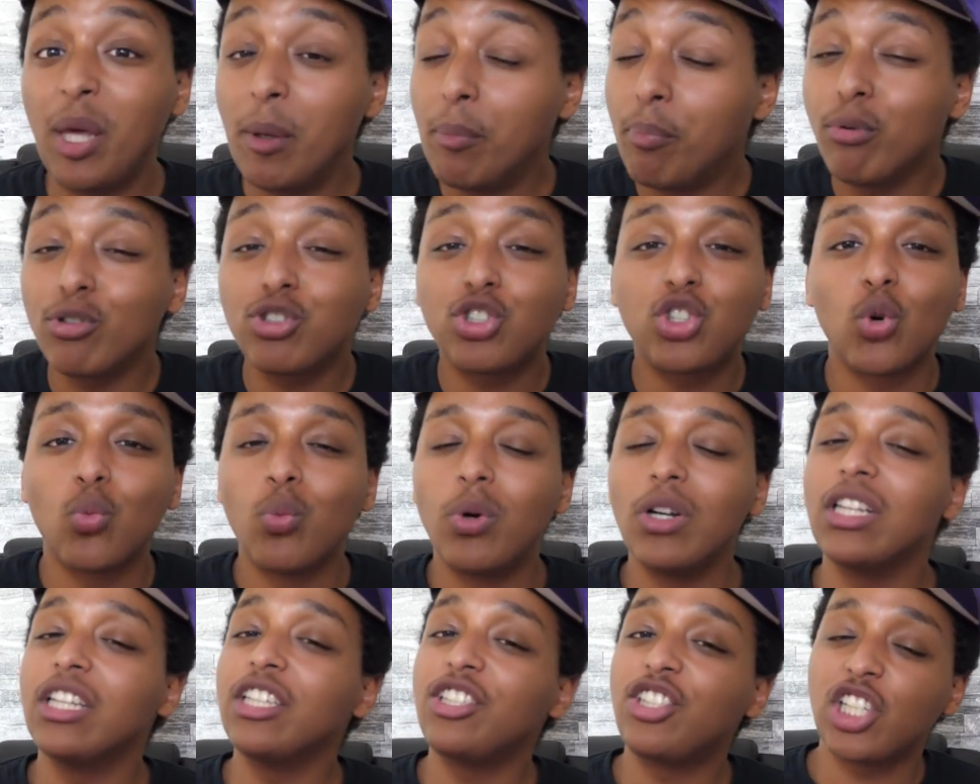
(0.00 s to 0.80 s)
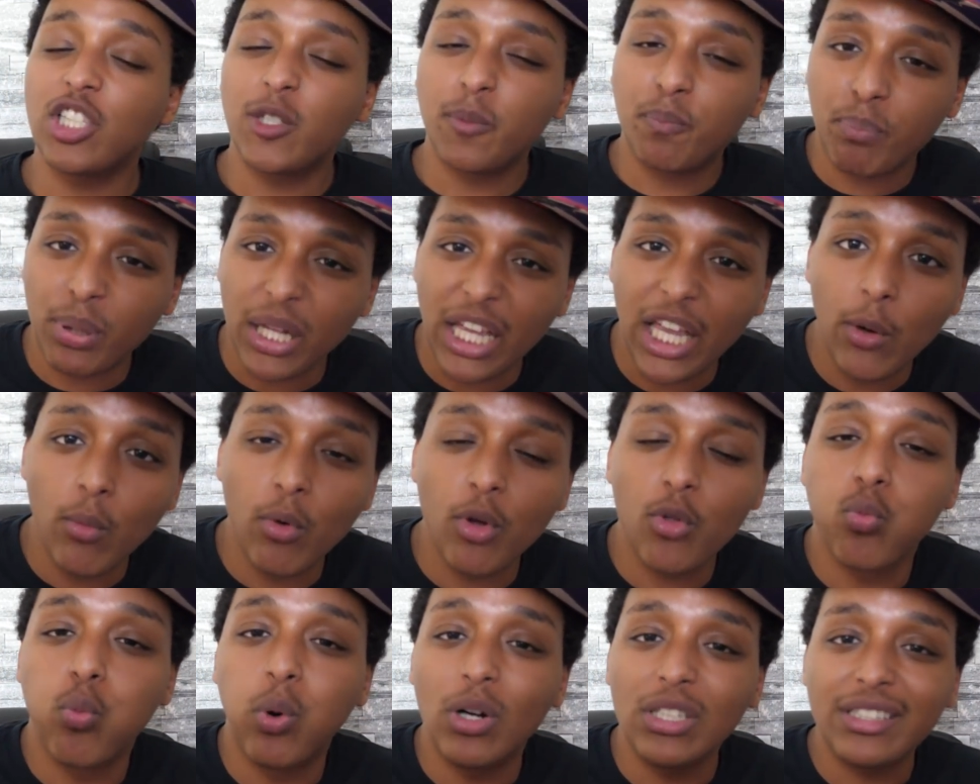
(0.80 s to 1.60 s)
people should really just play
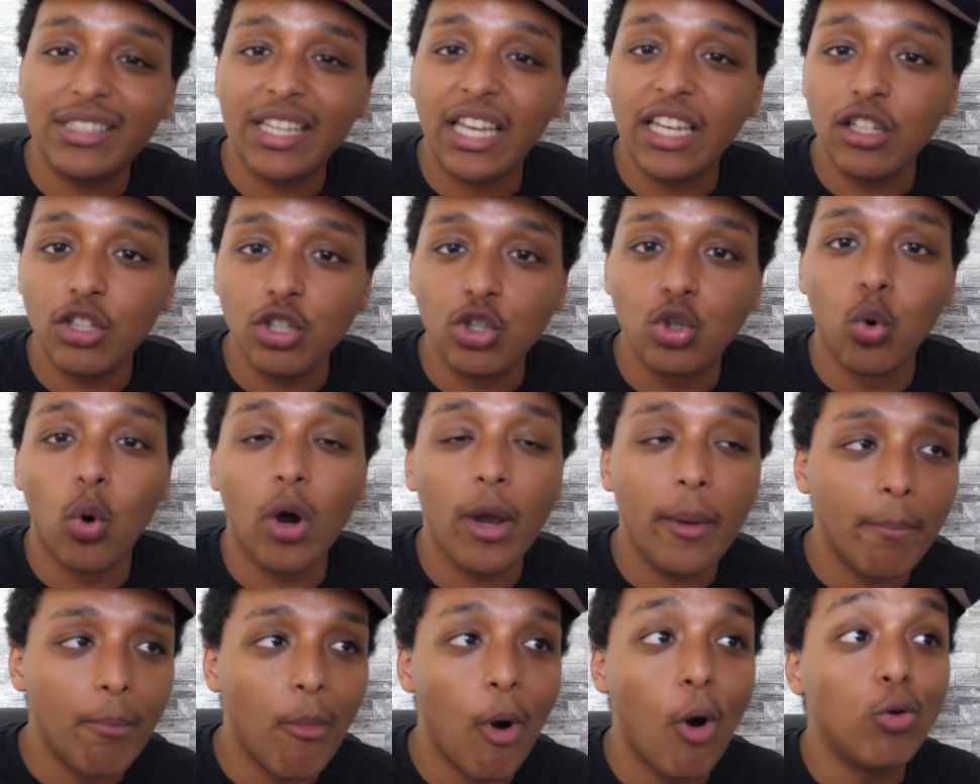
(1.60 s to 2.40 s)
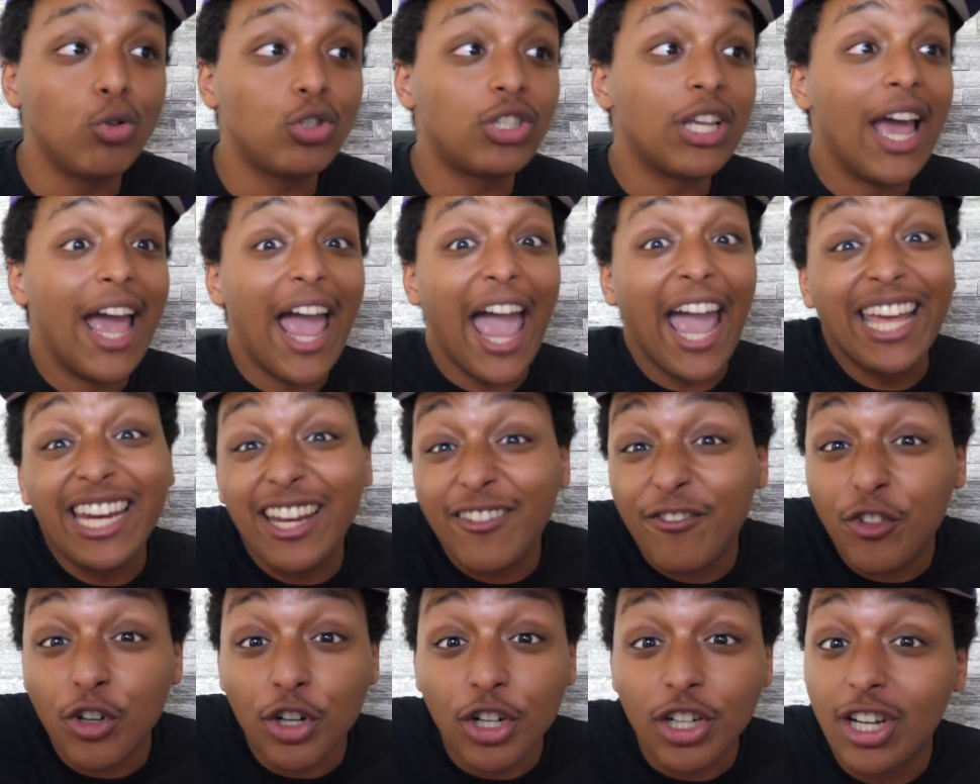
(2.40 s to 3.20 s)
with what they enjoy most, and
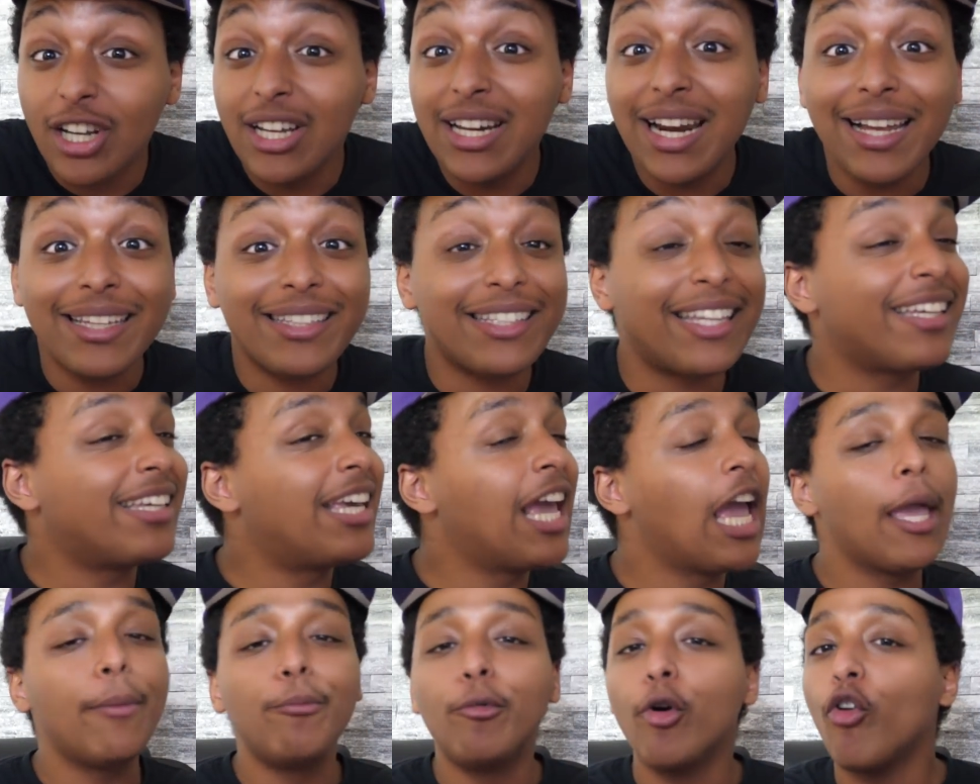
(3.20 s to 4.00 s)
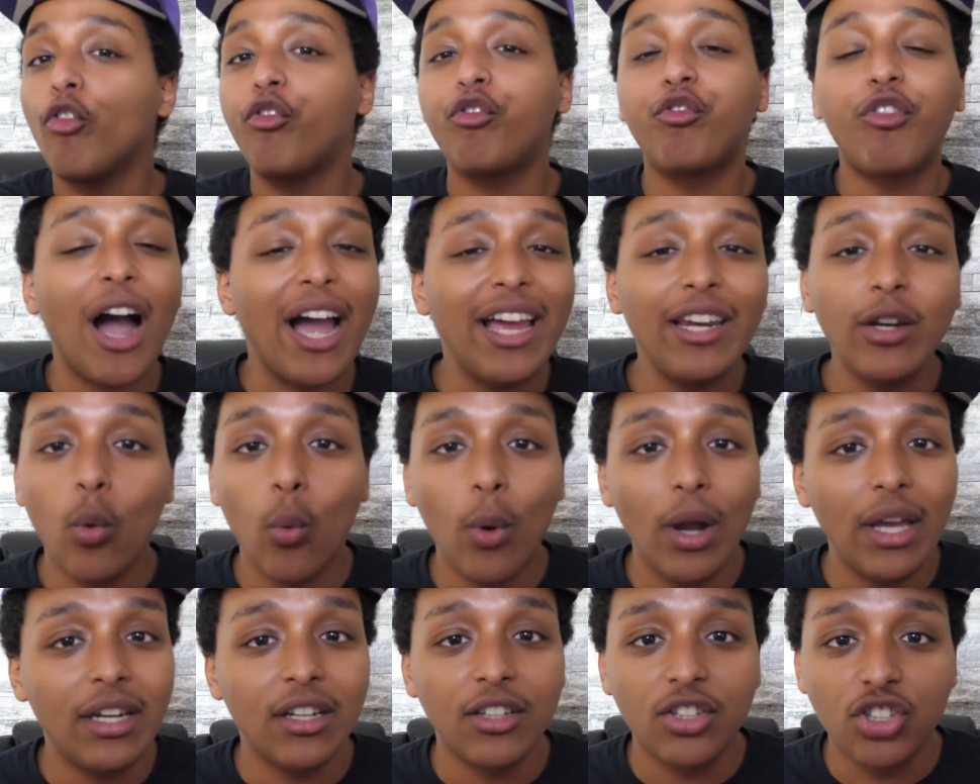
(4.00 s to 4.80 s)
if you're good at the game, you'll find a
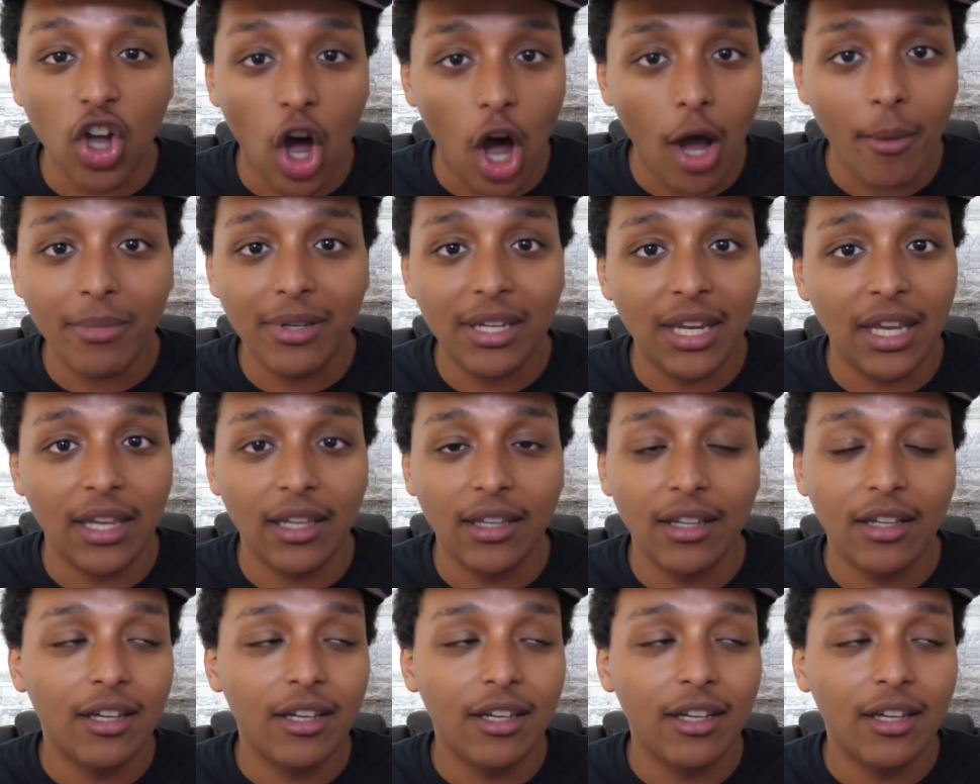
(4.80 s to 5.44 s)
way to dominate.